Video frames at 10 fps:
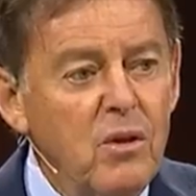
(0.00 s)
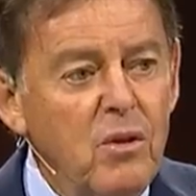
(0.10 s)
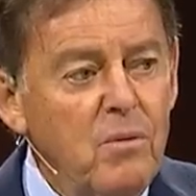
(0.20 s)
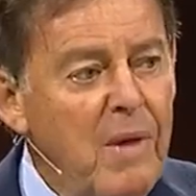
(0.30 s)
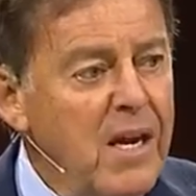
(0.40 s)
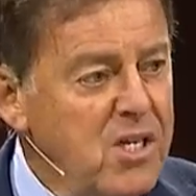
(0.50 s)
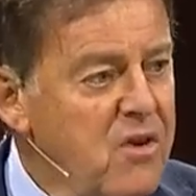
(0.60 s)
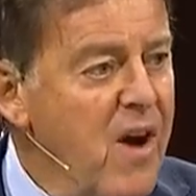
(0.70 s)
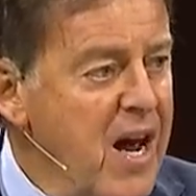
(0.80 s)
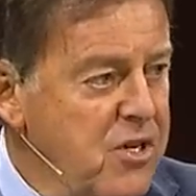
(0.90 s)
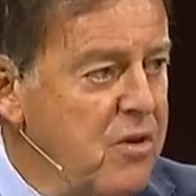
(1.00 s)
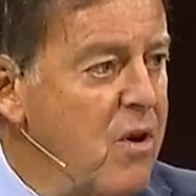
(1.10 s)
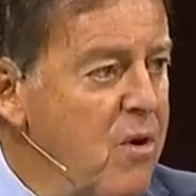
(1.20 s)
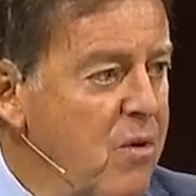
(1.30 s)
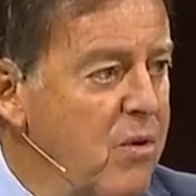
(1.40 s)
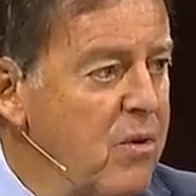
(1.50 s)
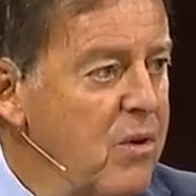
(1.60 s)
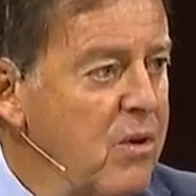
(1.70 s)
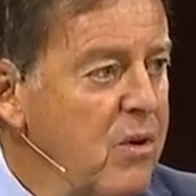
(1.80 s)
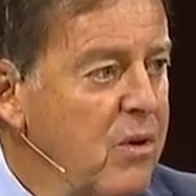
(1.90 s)
who makes grass grow,
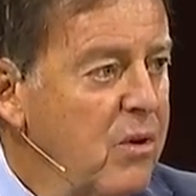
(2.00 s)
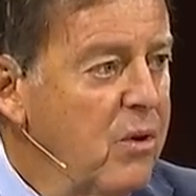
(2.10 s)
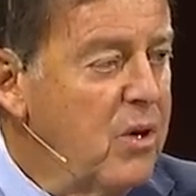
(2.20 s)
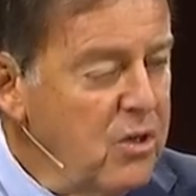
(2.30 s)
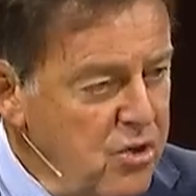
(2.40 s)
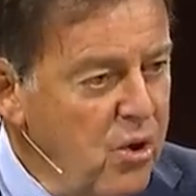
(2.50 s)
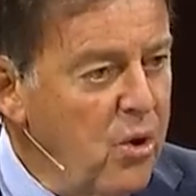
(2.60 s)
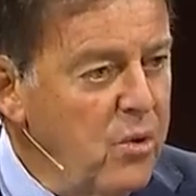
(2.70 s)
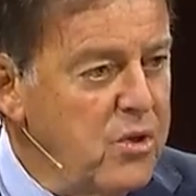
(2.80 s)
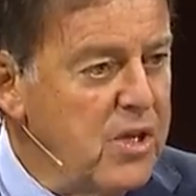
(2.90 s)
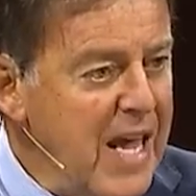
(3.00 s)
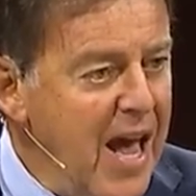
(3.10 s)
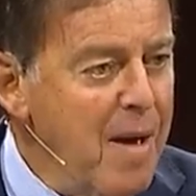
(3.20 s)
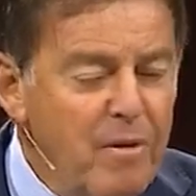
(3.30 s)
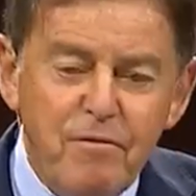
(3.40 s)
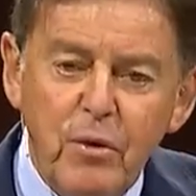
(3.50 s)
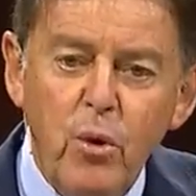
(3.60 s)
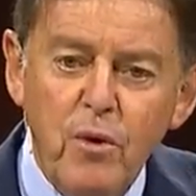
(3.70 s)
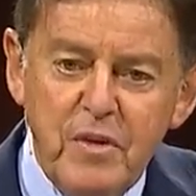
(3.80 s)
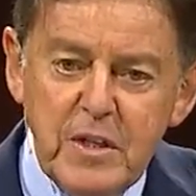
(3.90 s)
who controls the ebb and
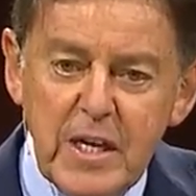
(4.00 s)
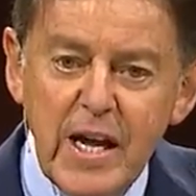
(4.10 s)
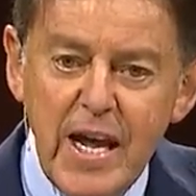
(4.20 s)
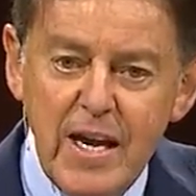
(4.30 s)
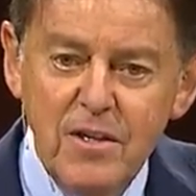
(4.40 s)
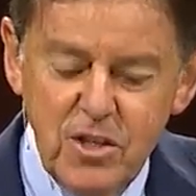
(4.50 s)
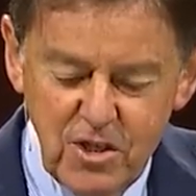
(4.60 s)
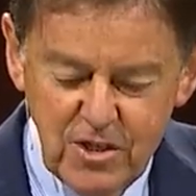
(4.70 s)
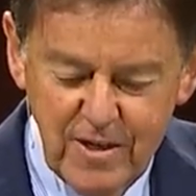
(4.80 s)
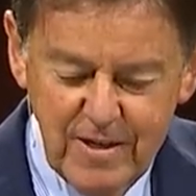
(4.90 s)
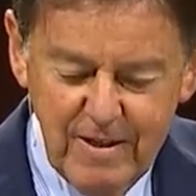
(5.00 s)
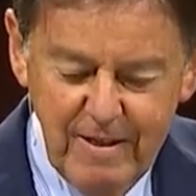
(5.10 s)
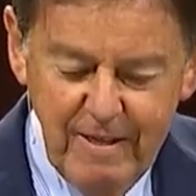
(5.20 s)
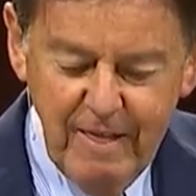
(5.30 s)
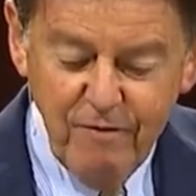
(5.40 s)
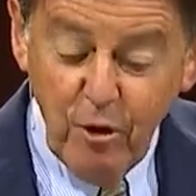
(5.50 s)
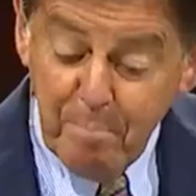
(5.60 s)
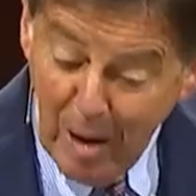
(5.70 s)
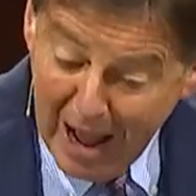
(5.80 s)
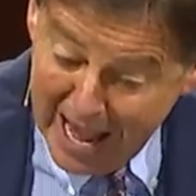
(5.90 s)
flow of the tides. For
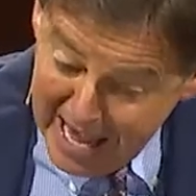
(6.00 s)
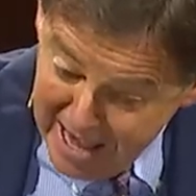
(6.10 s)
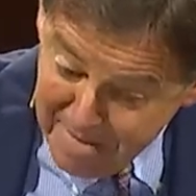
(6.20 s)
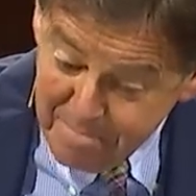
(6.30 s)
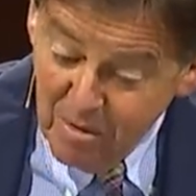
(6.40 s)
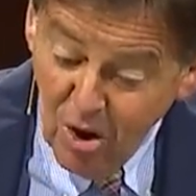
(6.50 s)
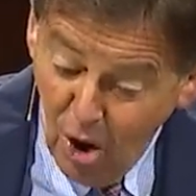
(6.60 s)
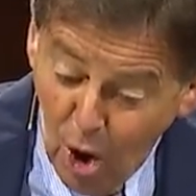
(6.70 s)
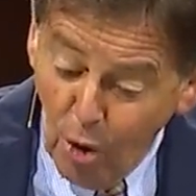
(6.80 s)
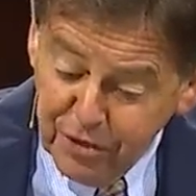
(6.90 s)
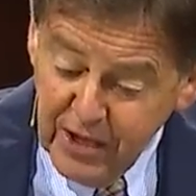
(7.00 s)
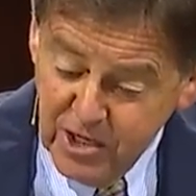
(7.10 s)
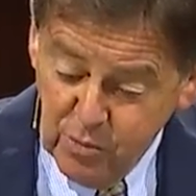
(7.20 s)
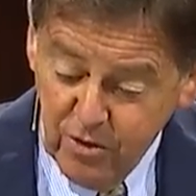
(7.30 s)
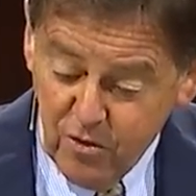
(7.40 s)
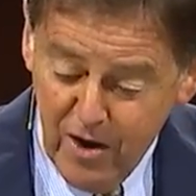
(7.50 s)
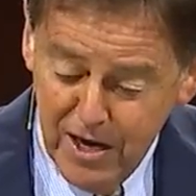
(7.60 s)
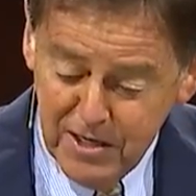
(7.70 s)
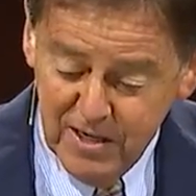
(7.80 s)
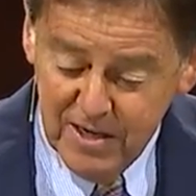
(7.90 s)
by him all things were
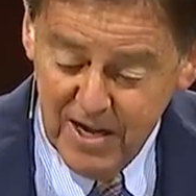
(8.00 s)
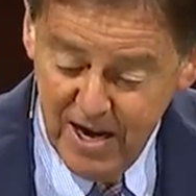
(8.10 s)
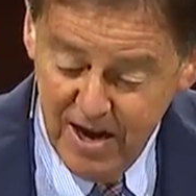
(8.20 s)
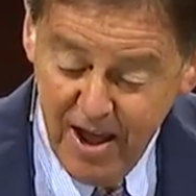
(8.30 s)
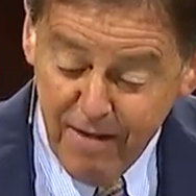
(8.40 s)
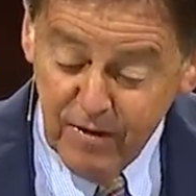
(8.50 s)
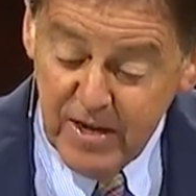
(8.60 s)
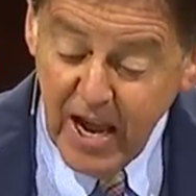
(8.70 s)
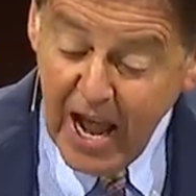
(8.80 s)
created in heaven